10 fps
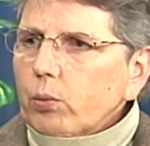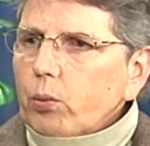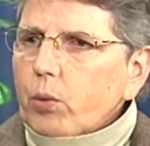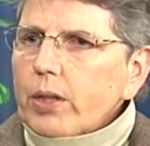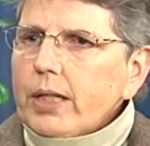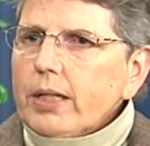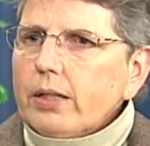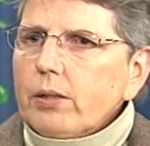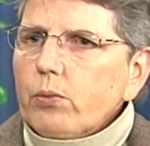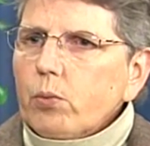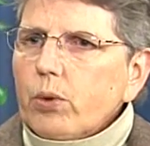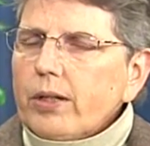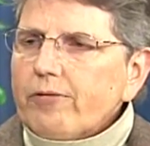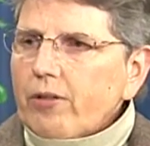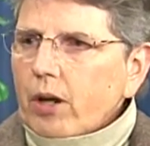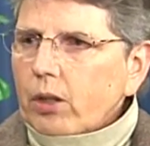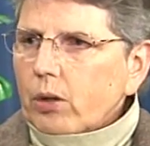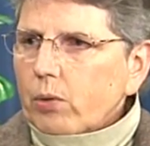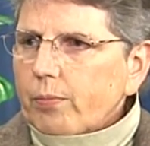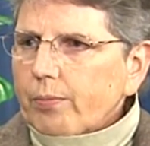we
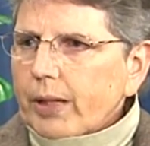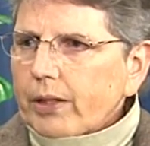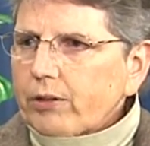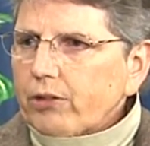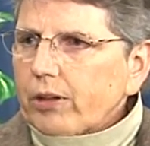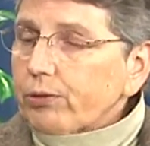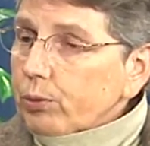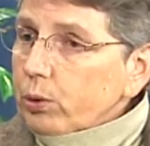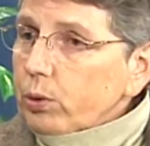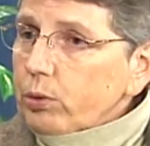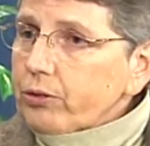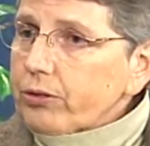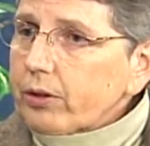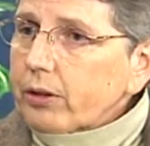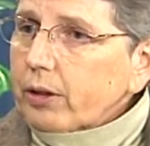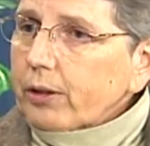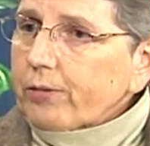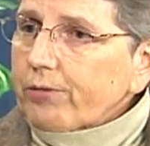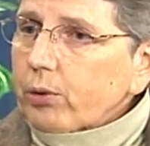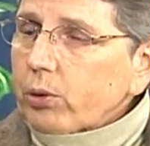follow Microsoft's rules
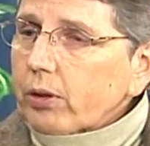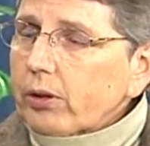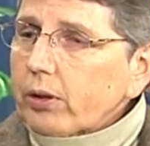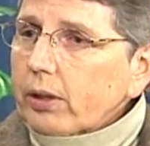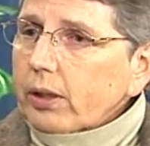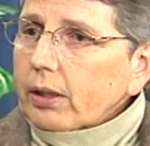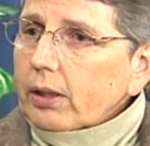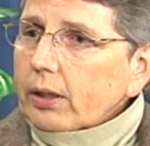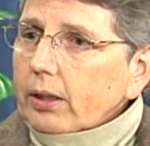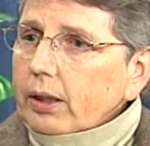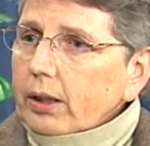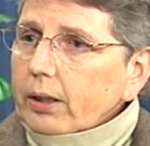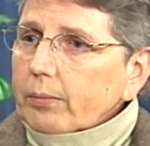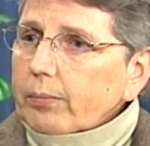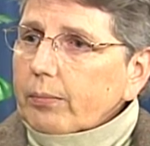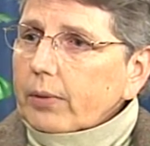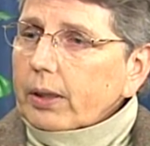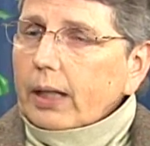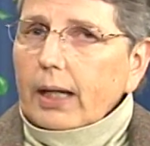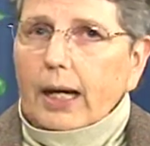for
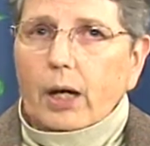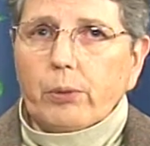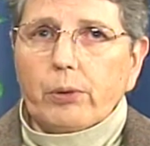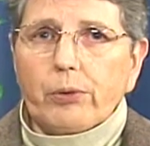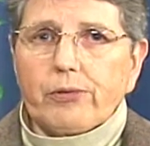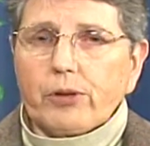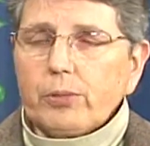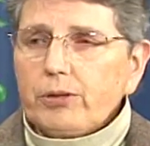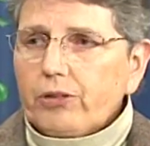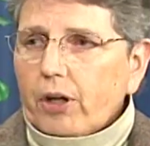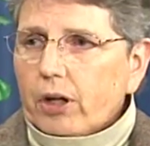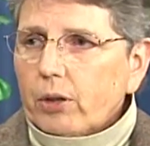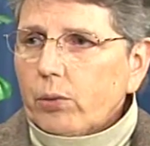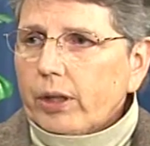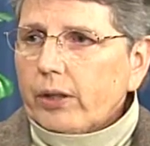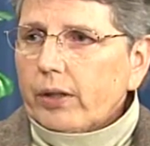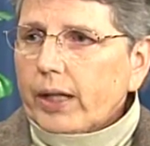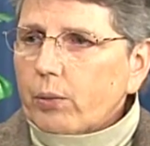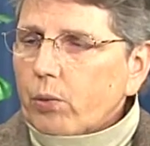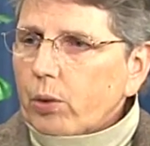how we refurbish the hardware
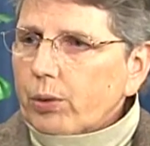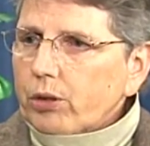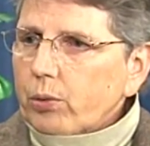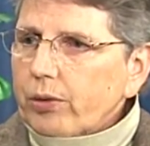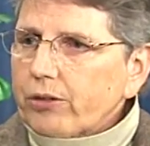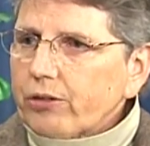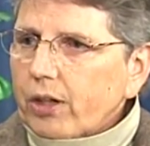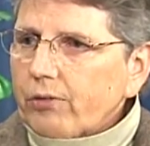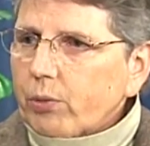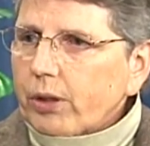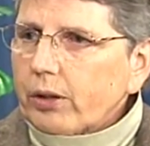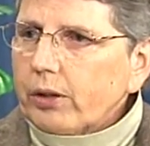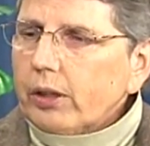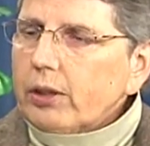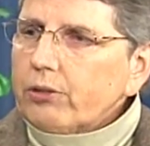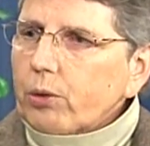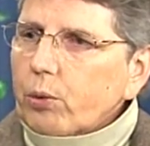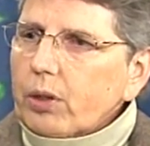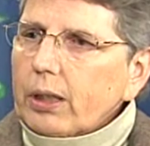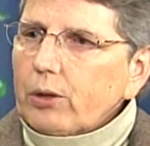and what we do with the software. So we're
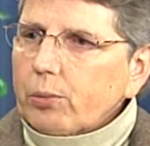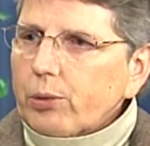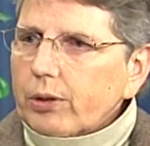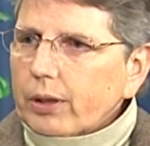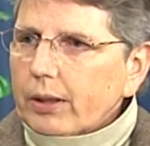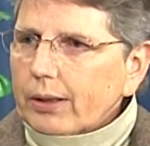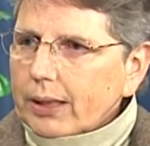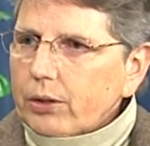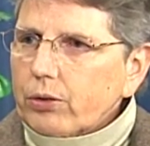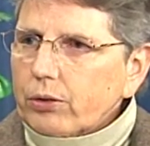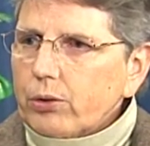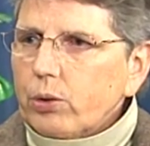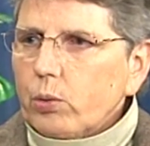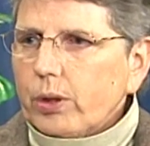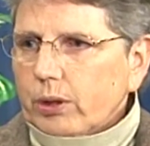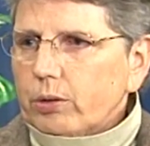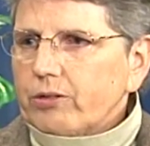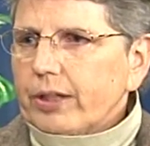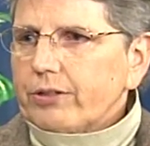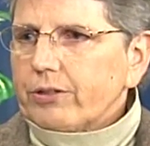allowed to put a legal new Windows
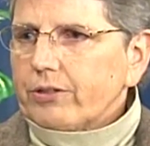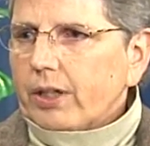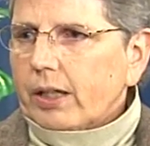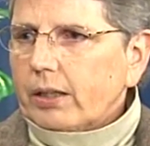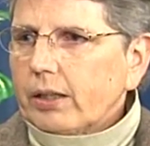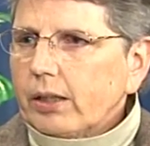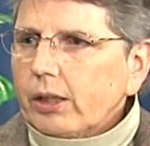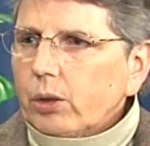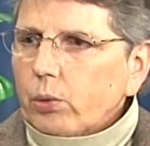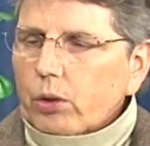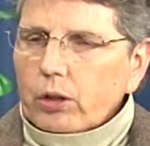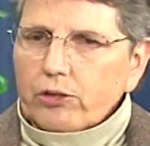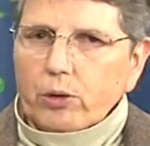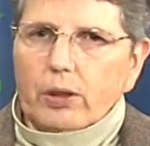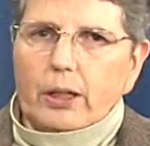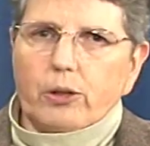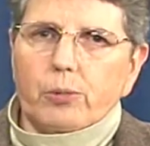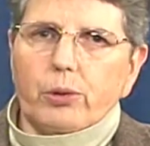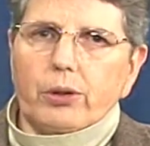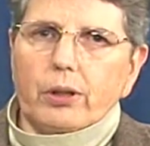license on. We're also allowed to
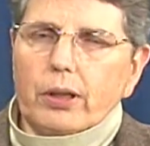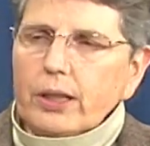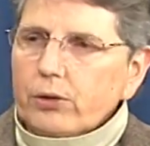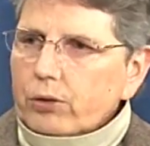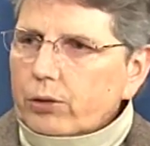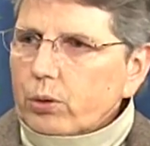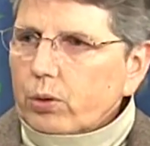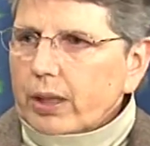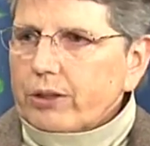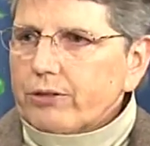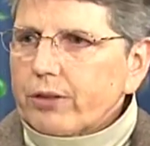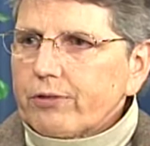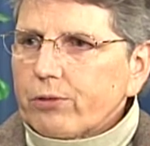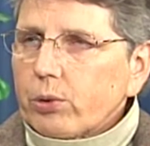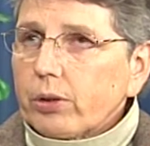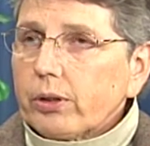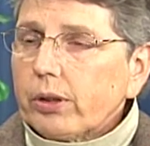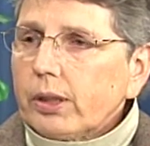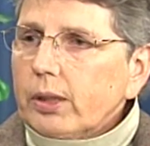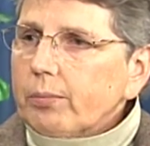put a legal new license for
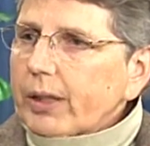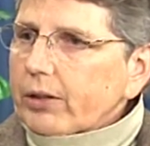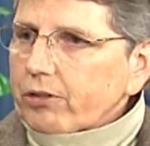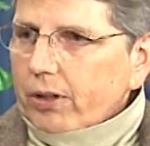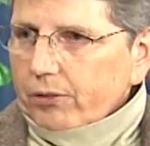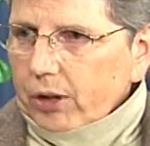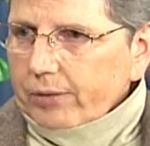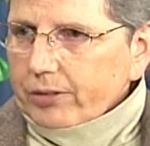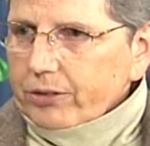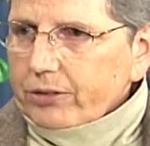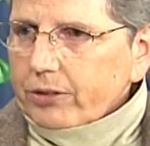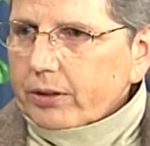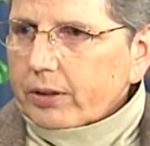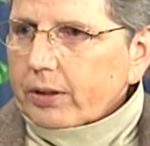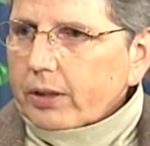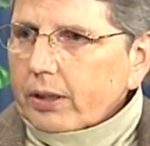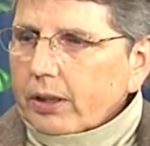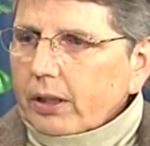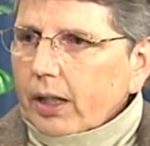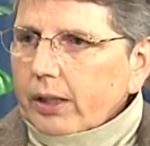Microsoft Office
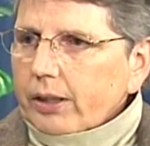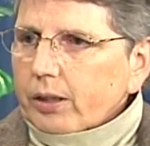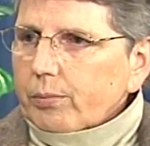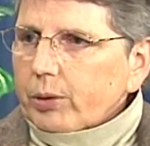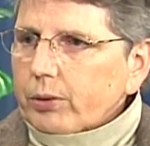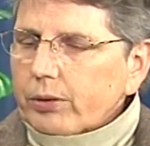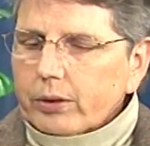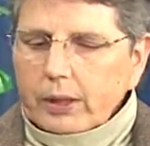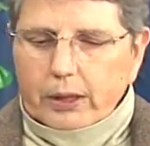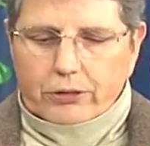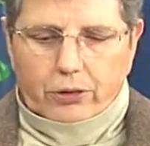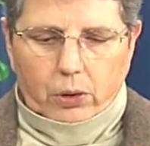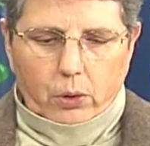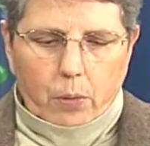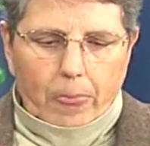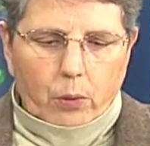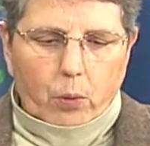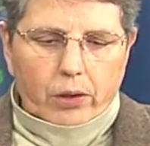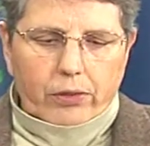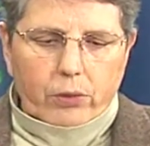on the computer. So
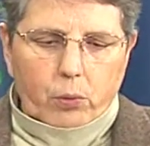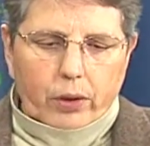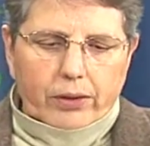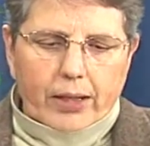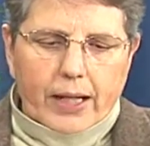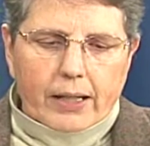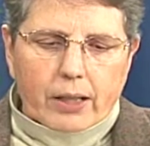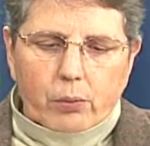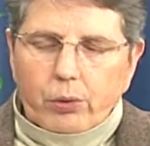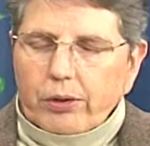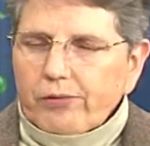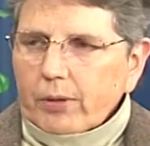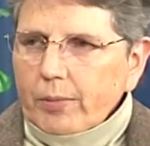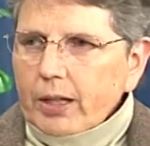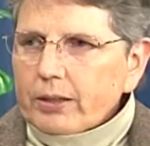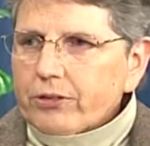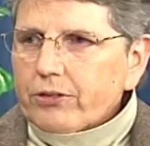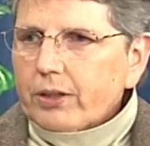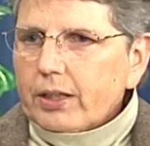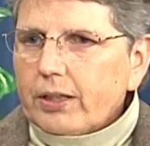what they end up with from us
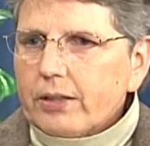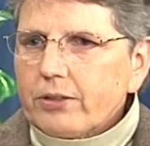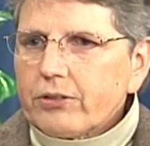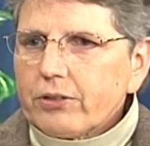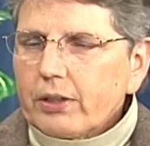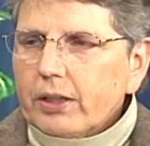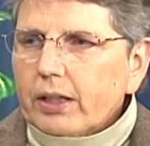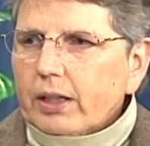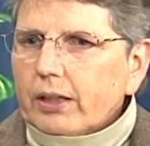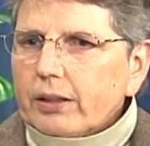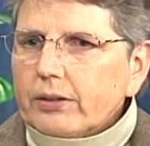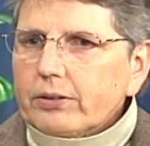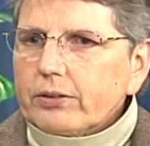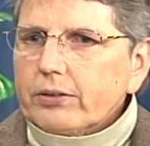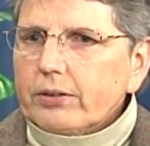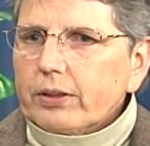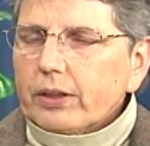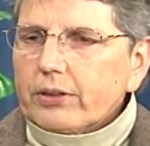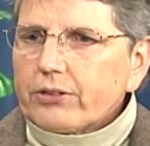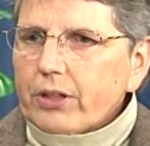is a
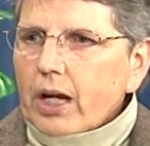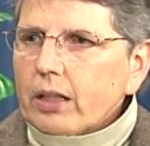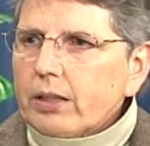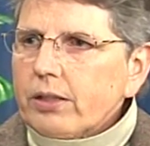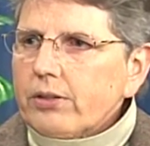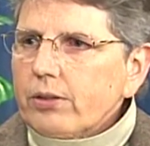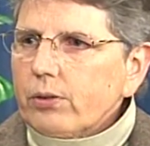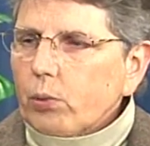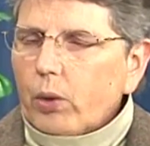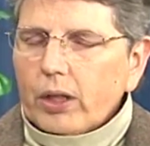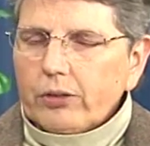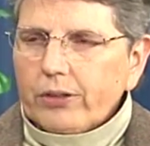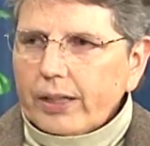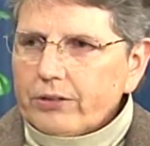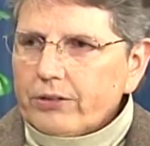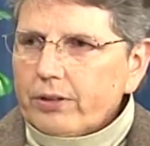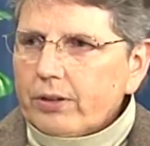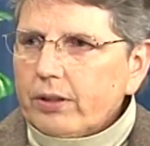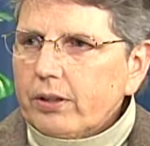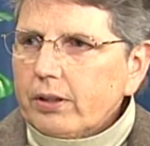solid, well-tested,
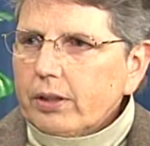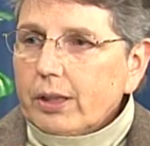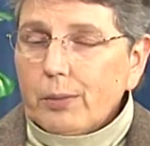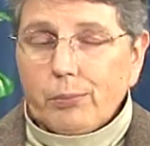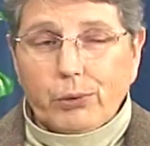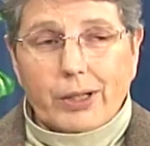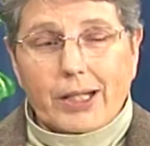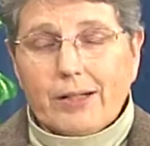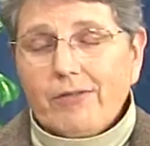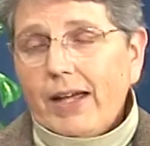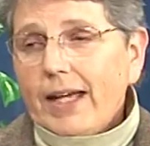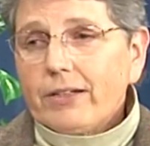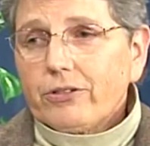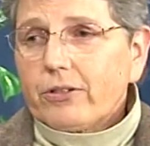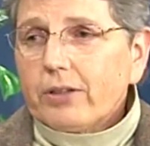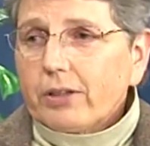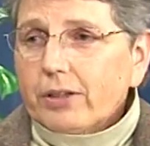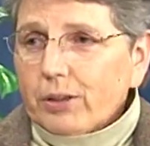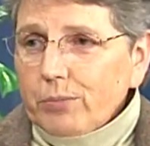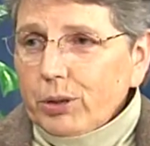pretty advanced
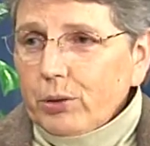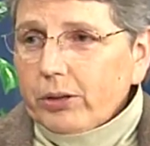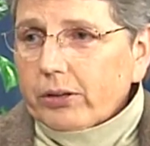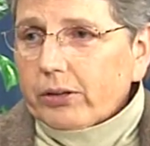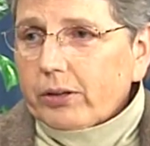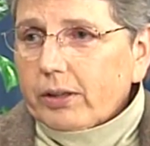computer